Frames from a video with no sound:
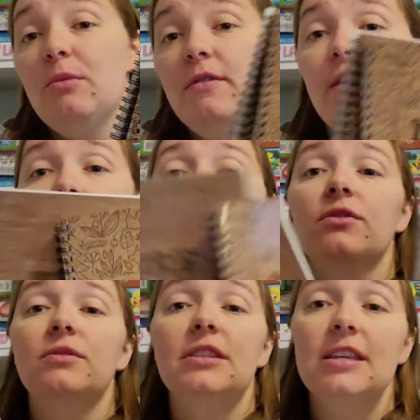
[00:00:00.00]
we've ever
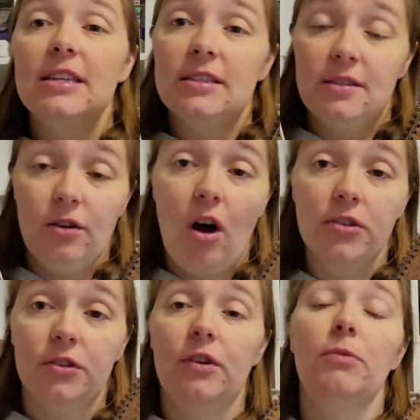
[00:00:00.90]
used these. They're
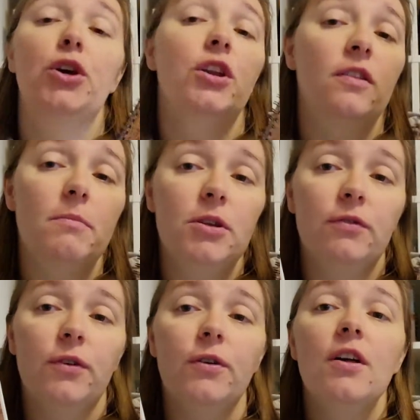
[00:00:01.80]
also from the Good and the
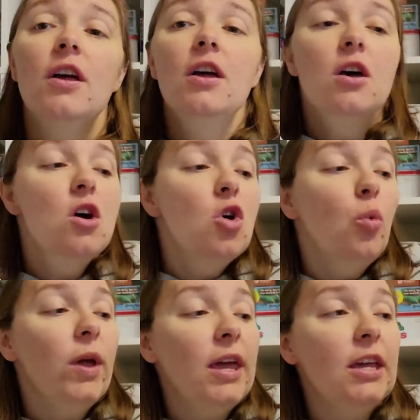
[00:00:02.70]
Beautiful.
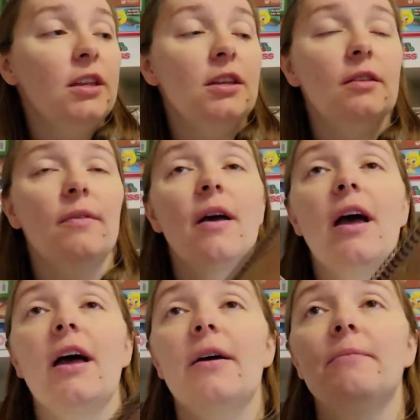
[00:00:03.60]
We
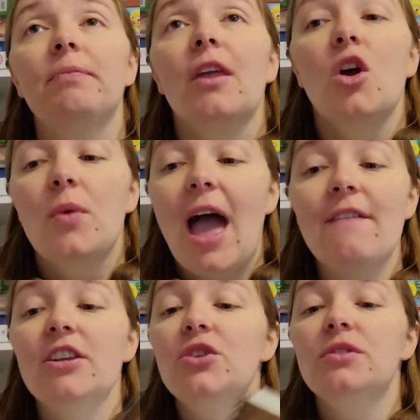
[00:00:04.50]

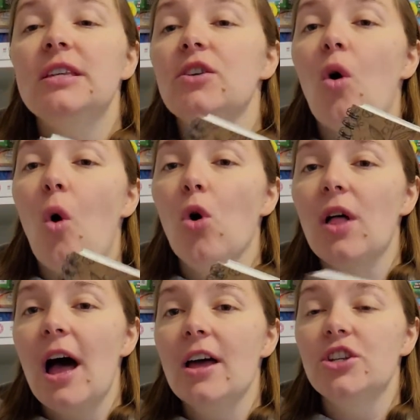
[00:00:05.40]
haven't used these a whole
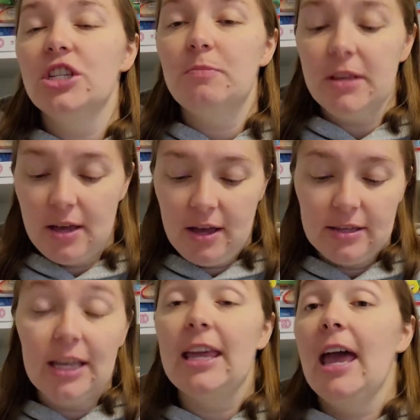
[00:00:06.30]
lot just
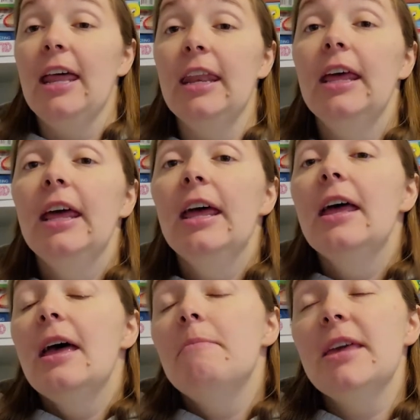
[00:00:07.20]
because, again,
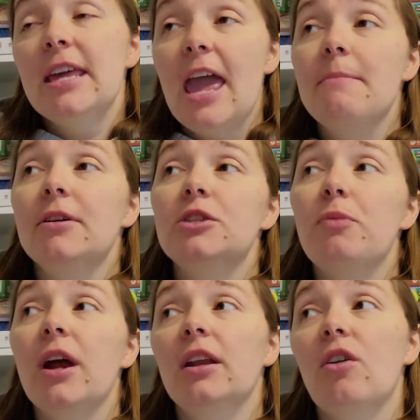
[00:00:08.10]
being 8 months
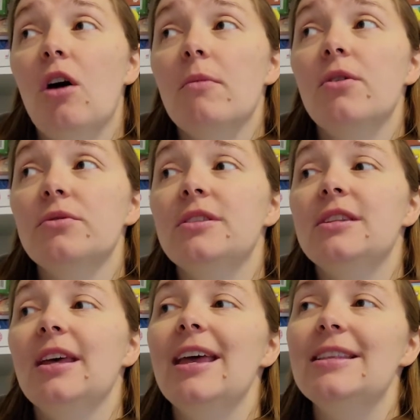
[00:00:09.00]
pregnant
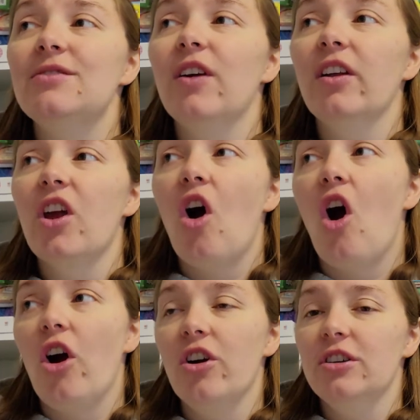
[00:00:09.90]
almost, it's very
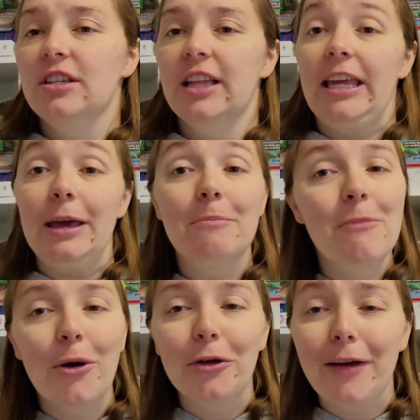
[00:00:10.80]
hard to like get
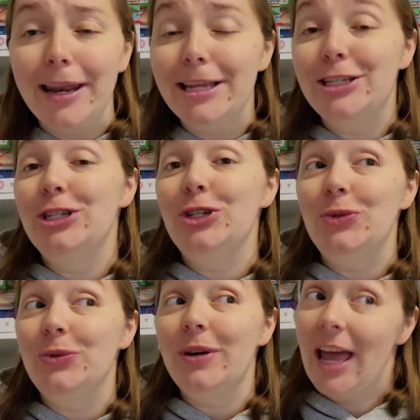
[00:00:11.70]
motivated to
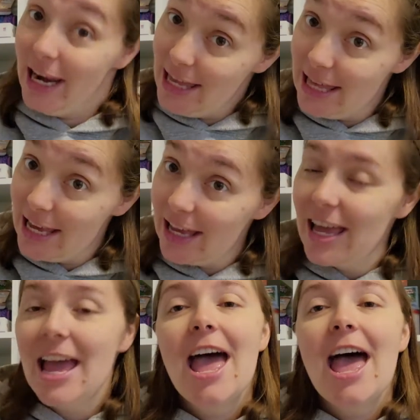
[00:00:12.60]
do anything.
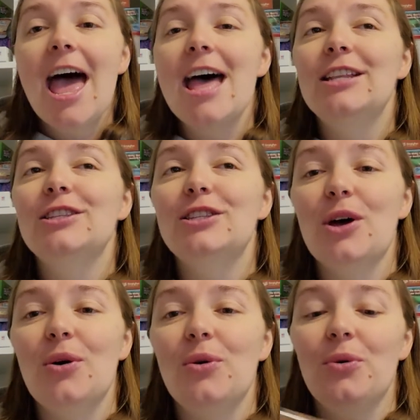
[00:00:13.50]
And
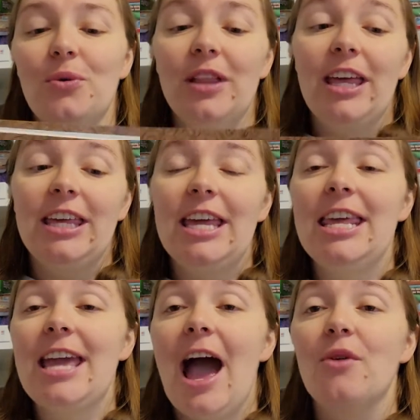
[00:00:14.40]
so like
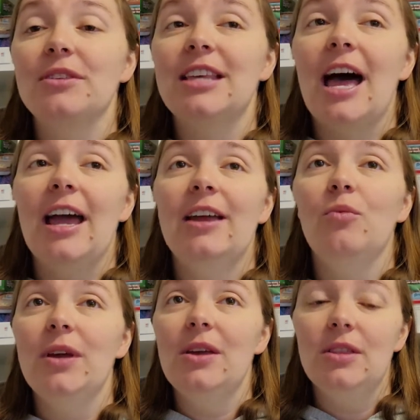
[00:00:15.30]
getting outside,
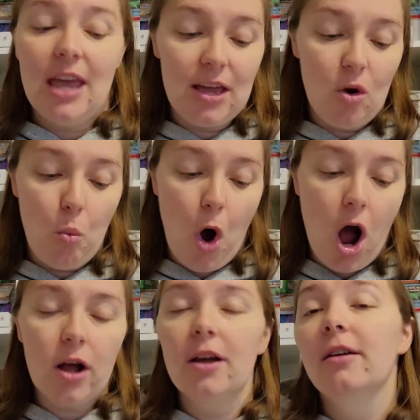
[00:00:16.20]
we take a
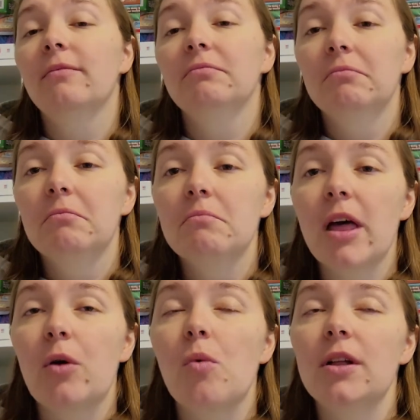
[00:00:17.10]
walk
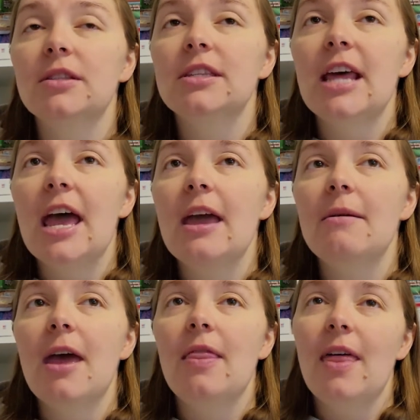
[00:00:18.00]
like once a day,
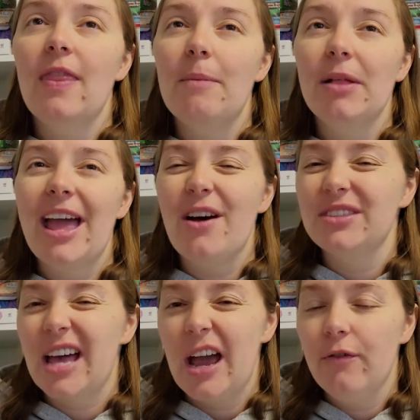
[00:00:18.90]
and then they play
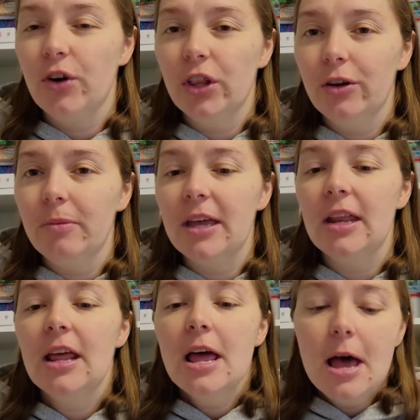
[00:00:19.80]
outside for a little
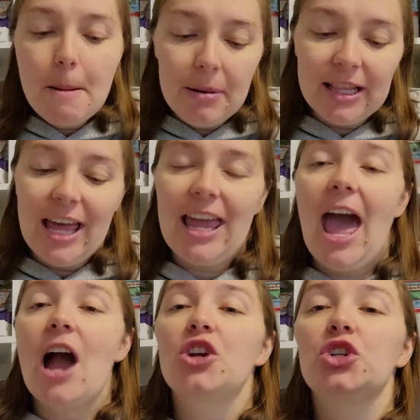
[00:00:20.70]
bit. But like
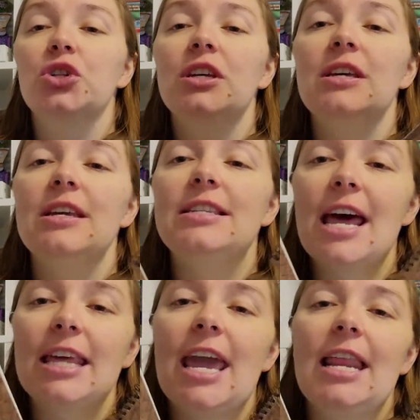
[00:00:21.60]
actually
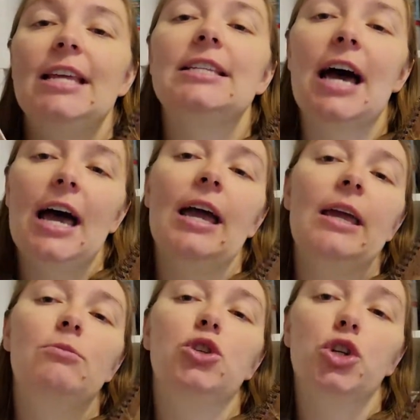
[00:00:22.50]
dedicating
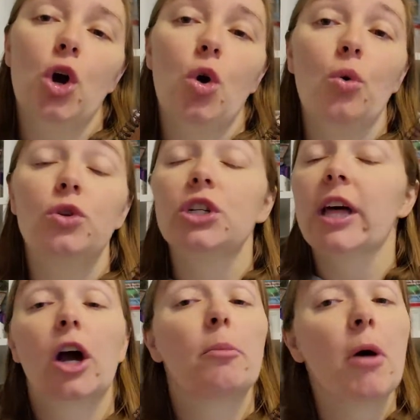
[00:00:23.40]
time to go to
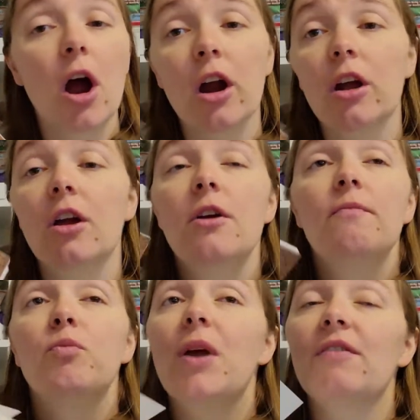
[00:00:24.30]
a park
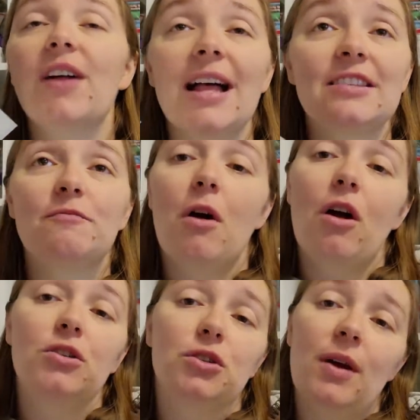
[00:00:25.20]
We have lots of
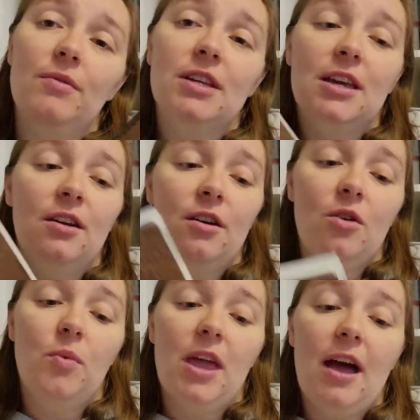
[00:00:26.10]
parks around
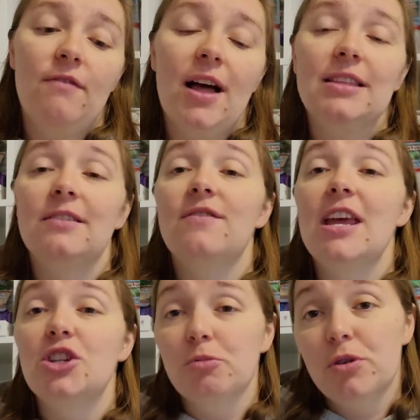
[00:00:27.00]
here. We have lots of
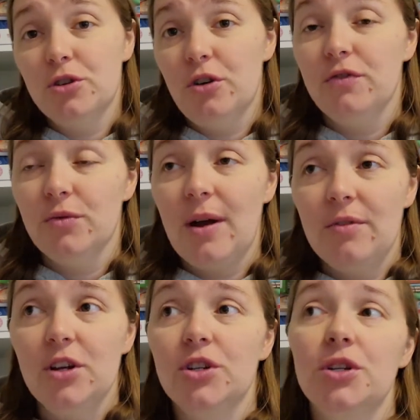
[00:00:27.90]
nature preserves
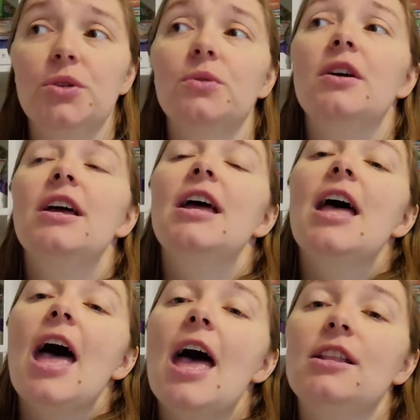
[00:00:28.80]
around here too.
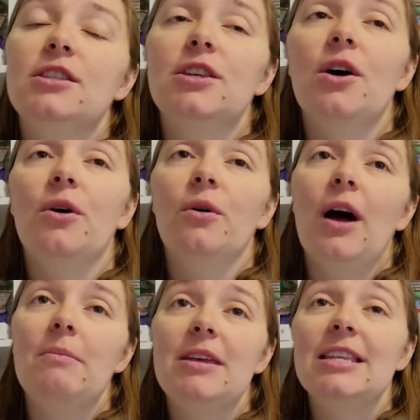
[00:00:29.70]
And so,
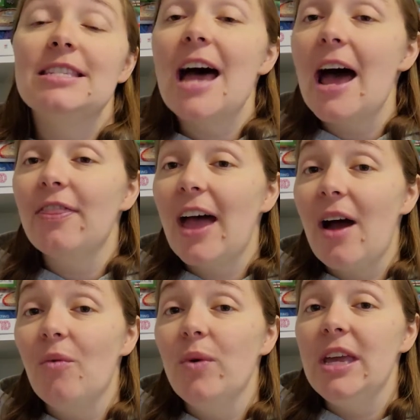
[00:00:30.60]
I mean, it's not
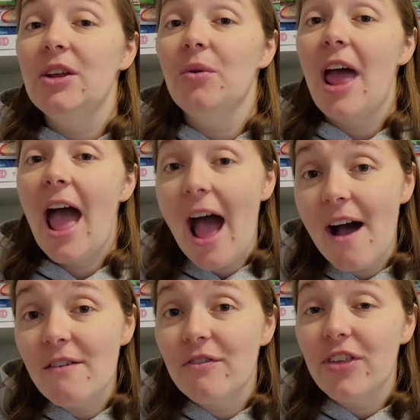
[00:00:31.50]
that we don't
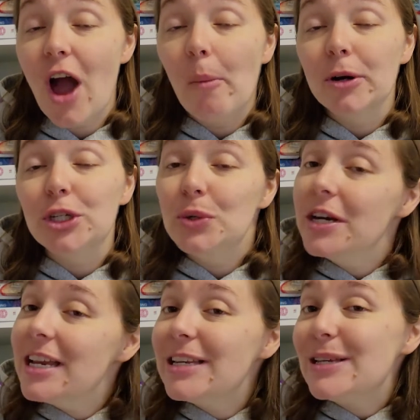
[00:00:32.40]
have the
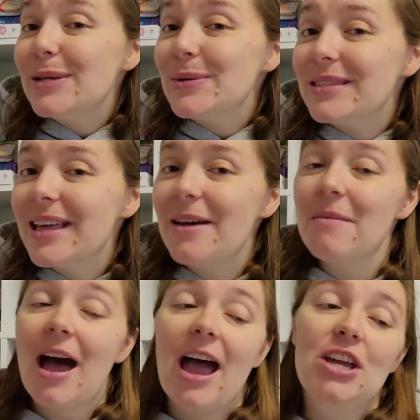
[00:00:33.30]
opportunity to use them.
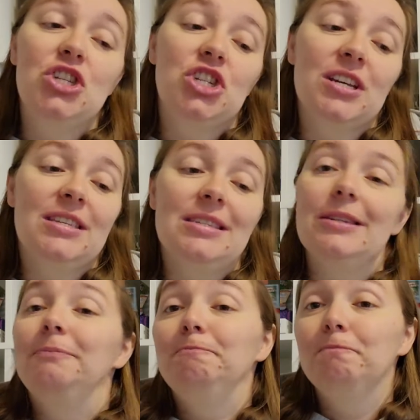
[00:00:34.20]
I
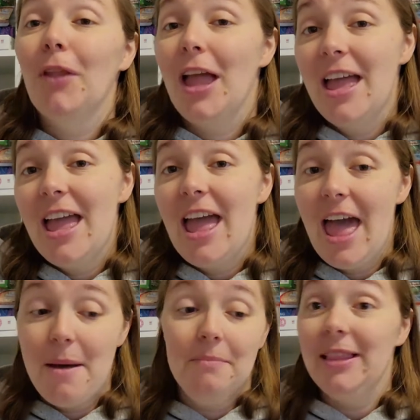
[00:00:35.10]
just
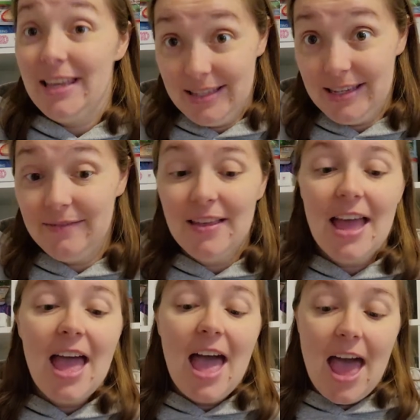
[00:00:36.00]
am lazy.
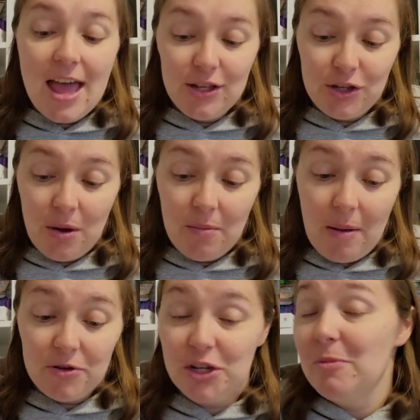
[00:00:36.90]
And so
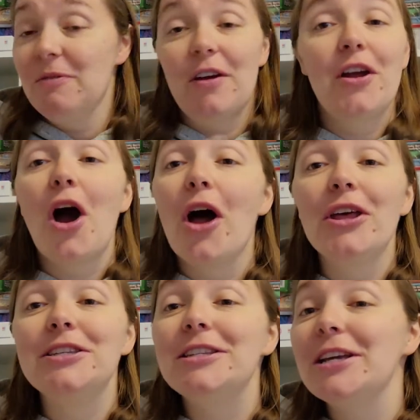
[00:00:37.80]
I'm just going to be very
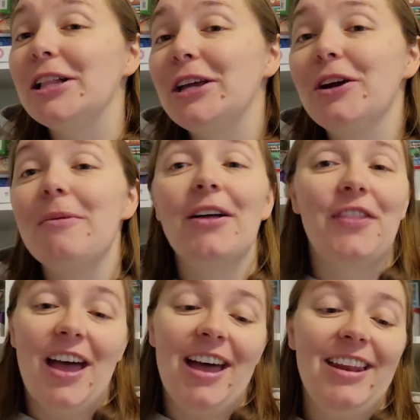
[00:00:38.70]
honest and clear about
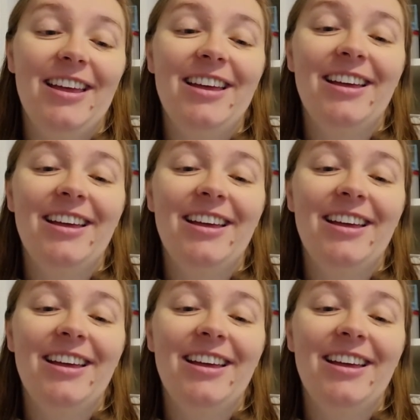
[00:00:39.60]
that.